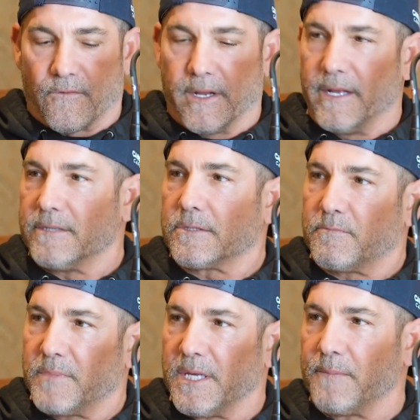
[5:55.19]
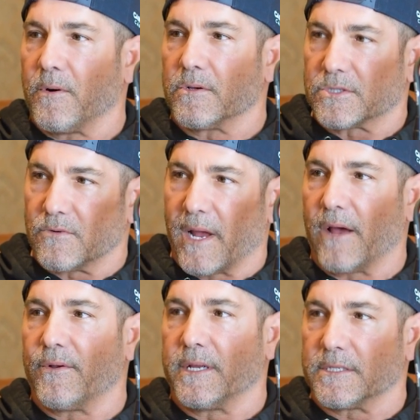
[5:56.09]
Friends, people,
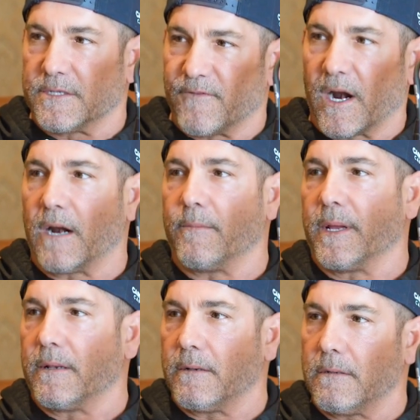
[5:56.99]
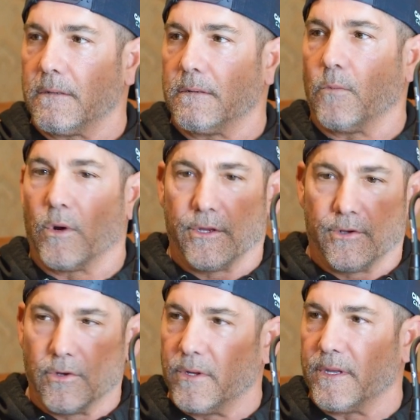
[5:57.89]
surroundings, environment. What
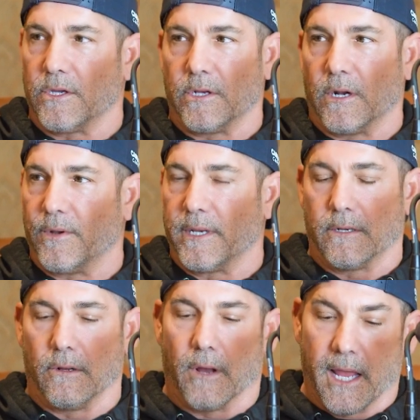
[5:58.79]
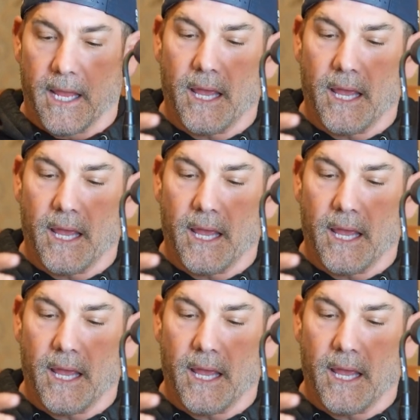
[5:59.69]
are you doing that you don't need to do?